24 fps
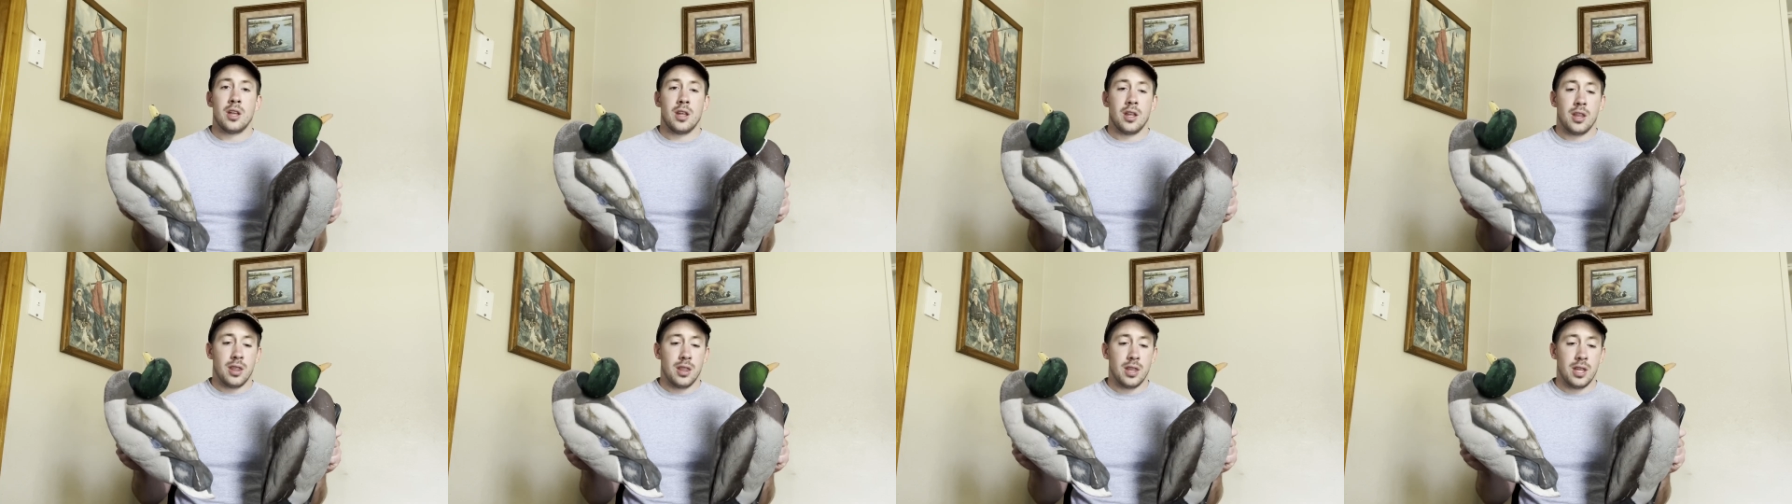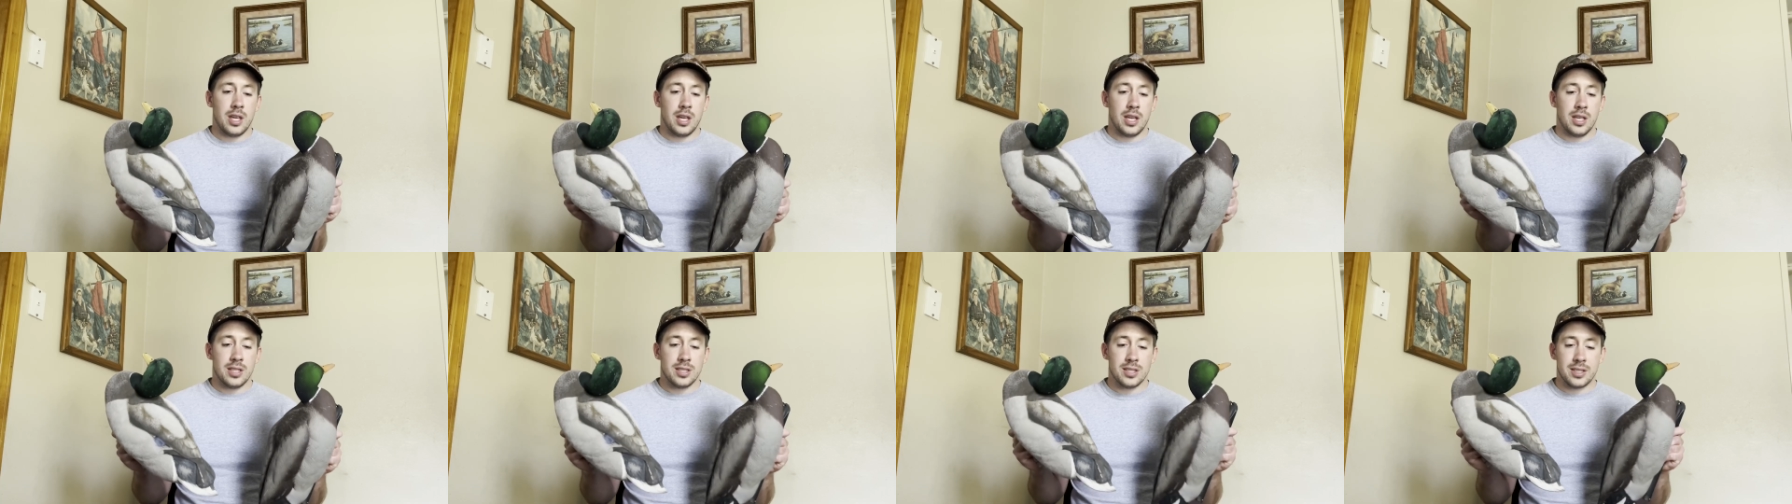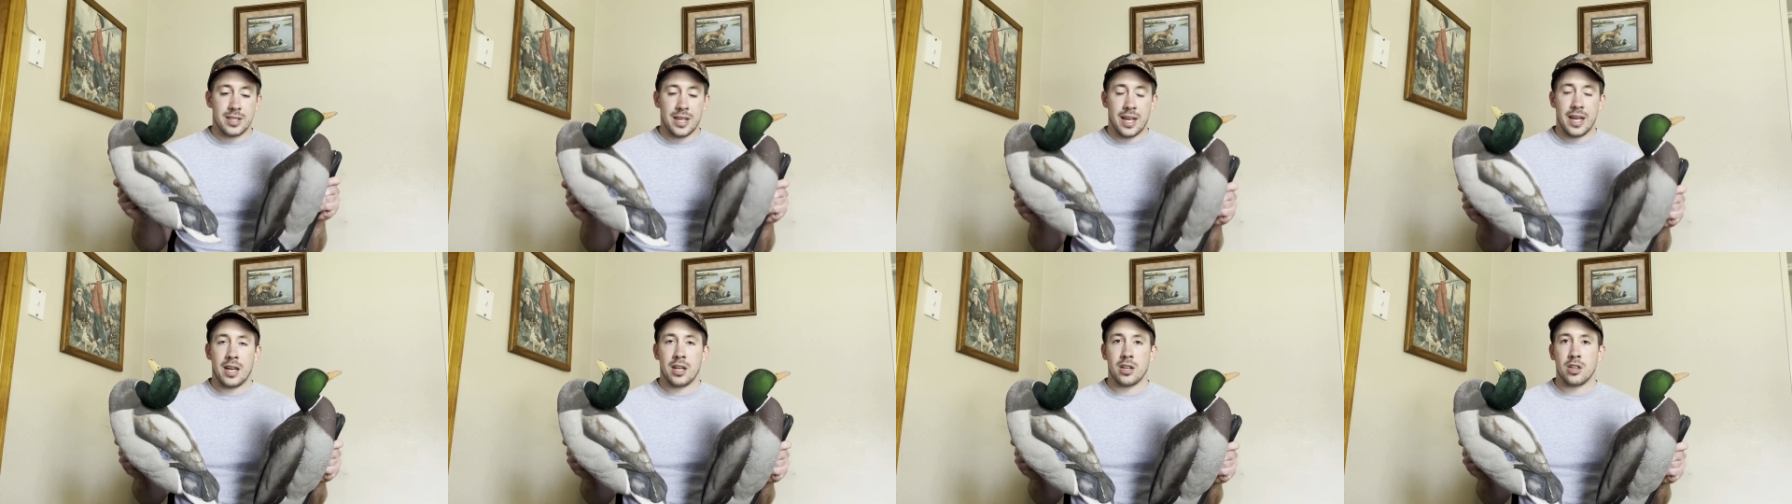the
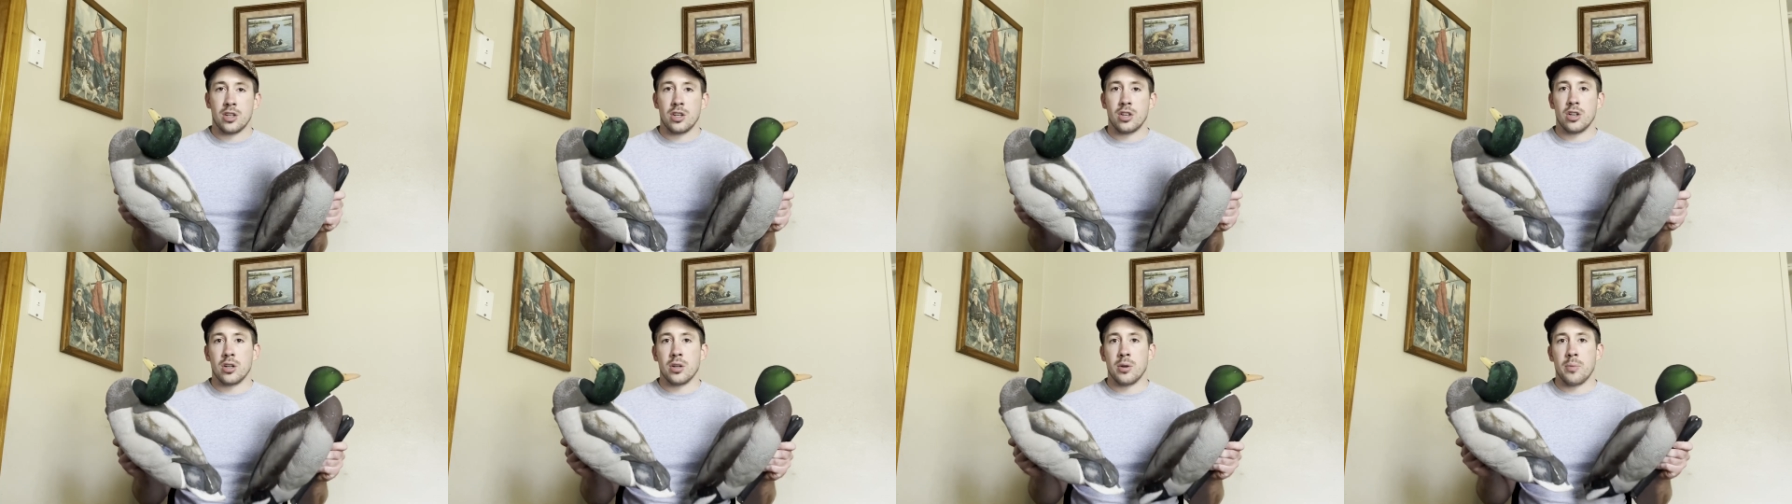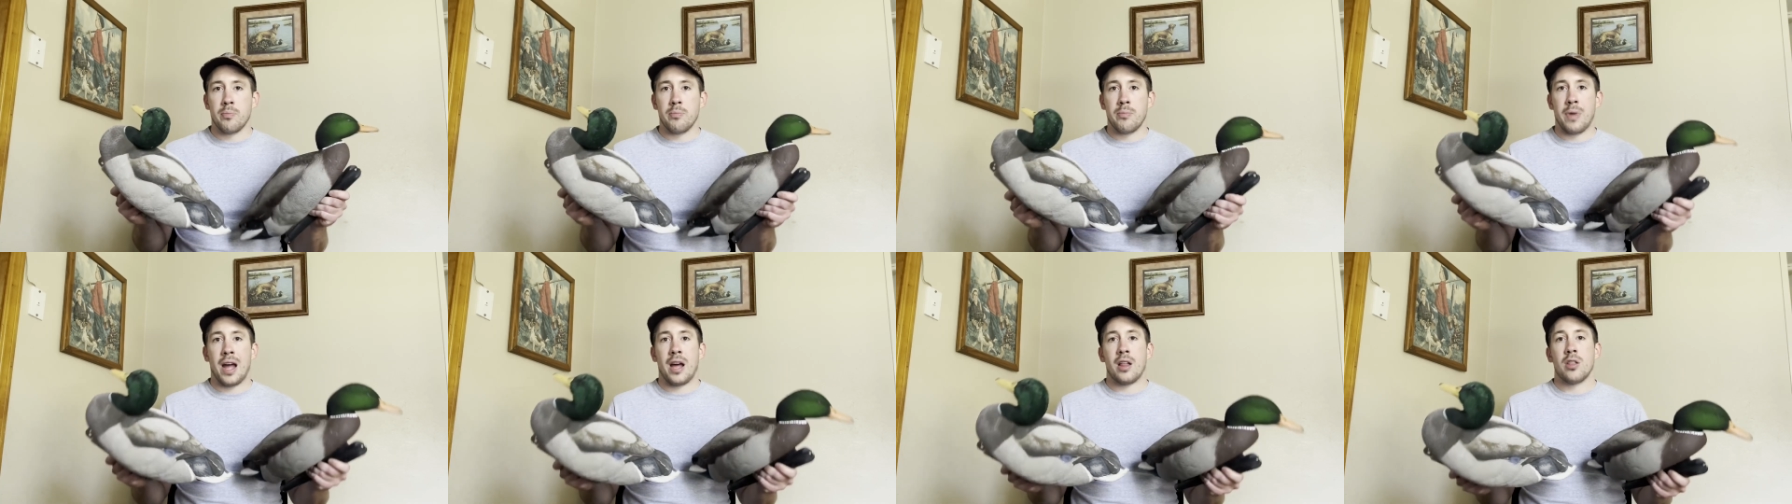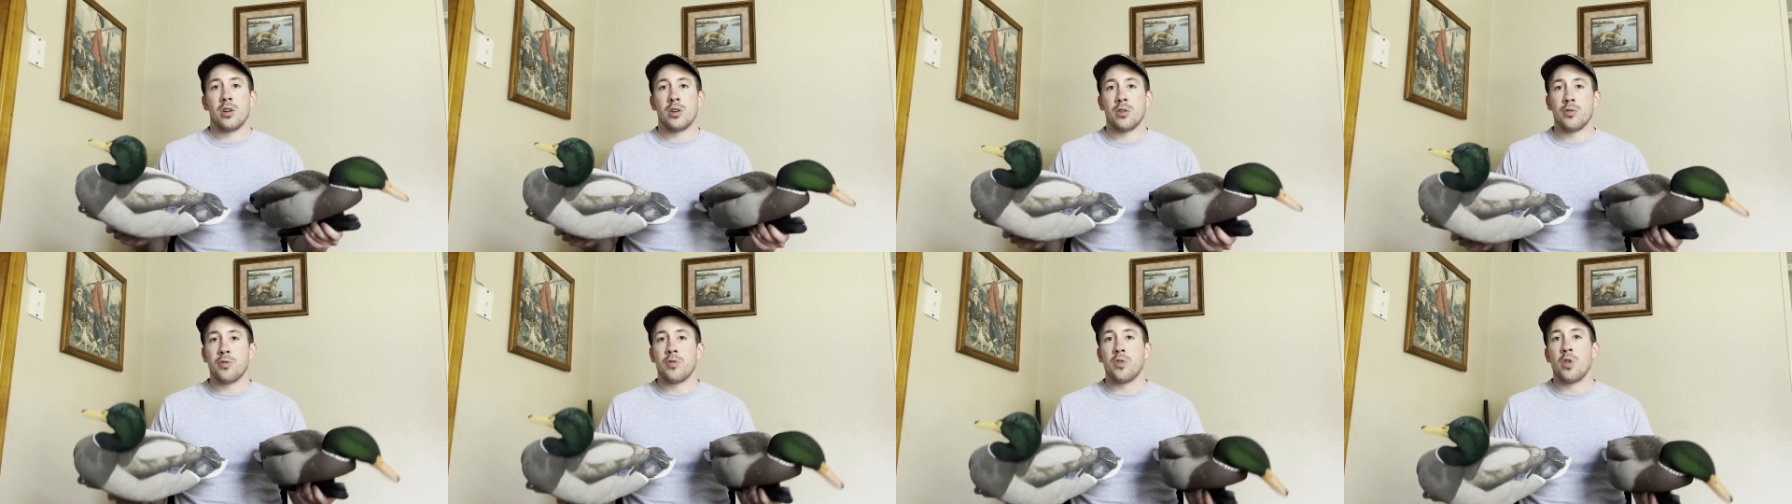standard
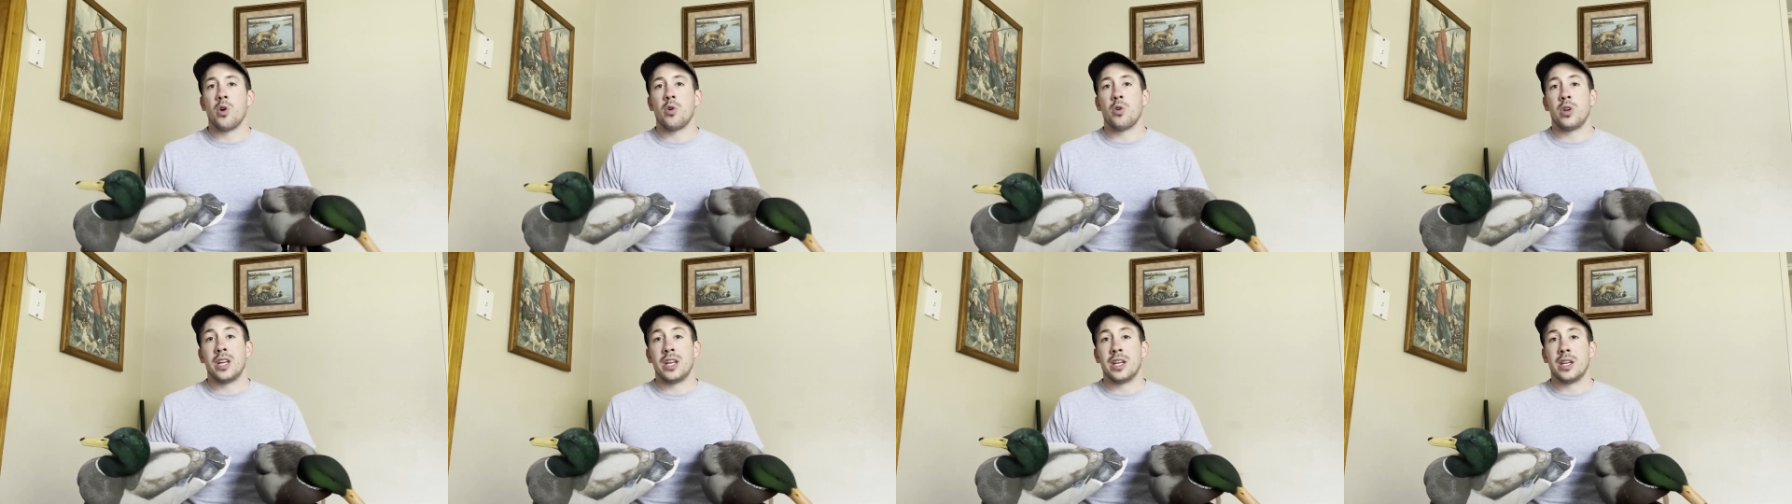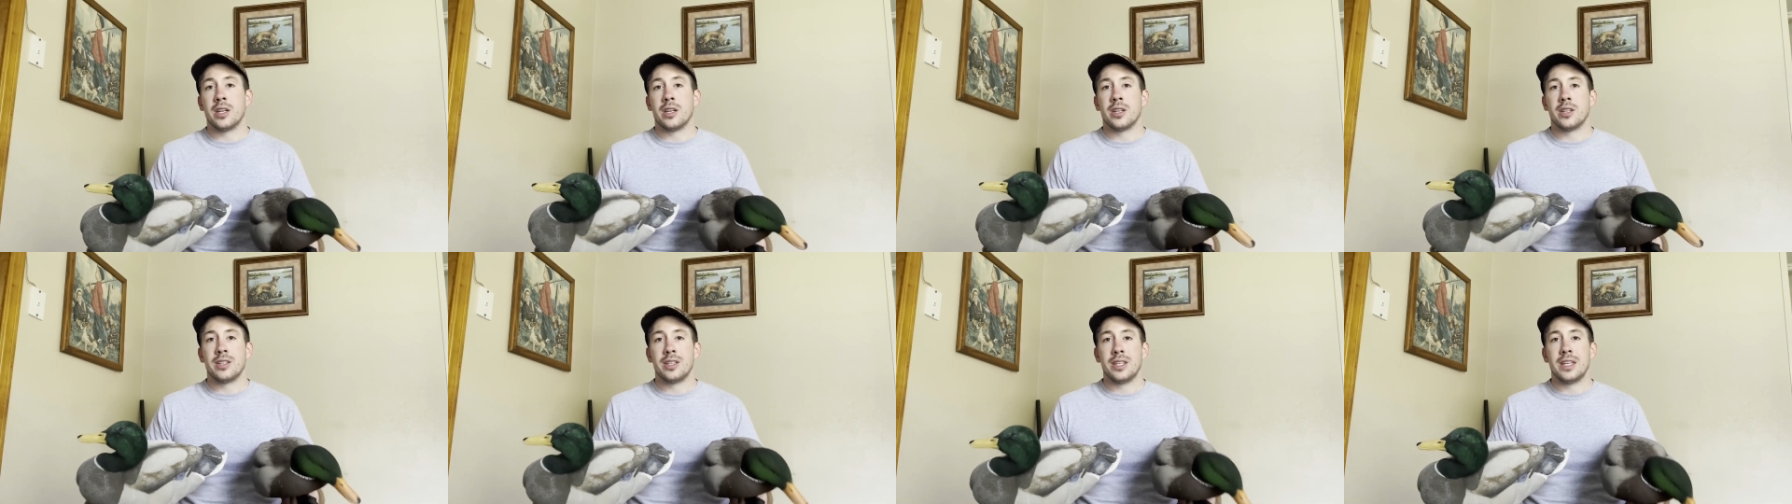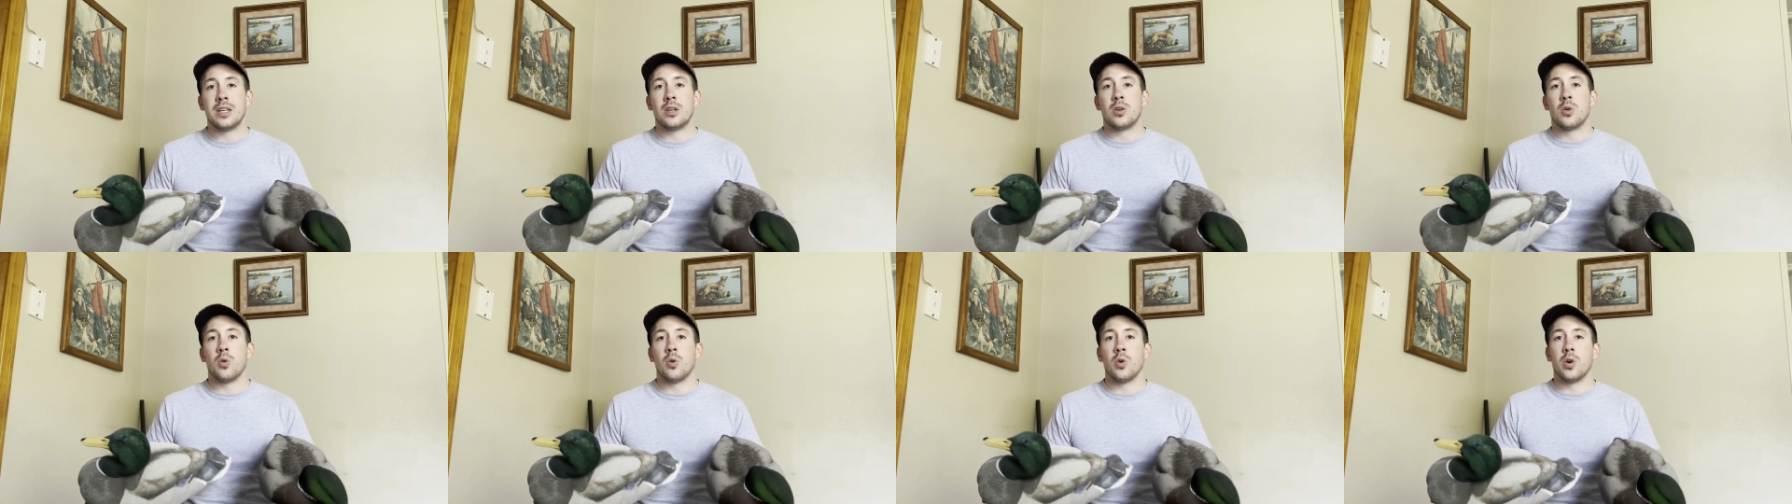Mallard floating
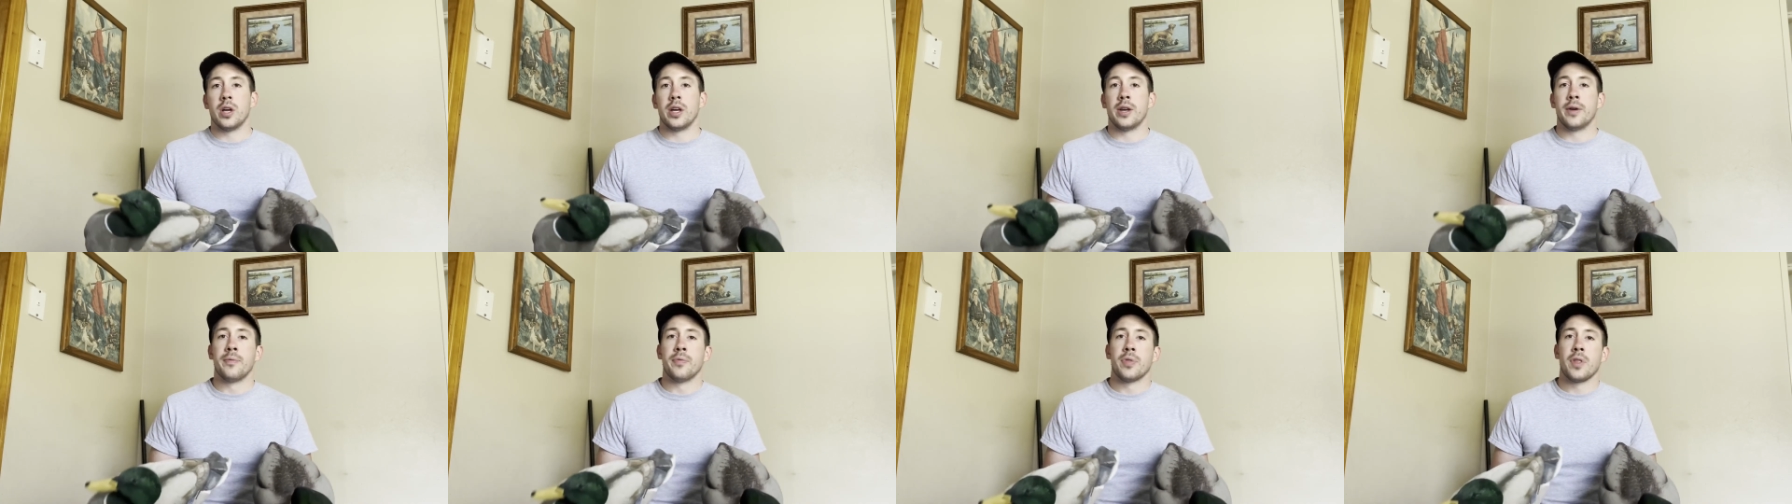decoy,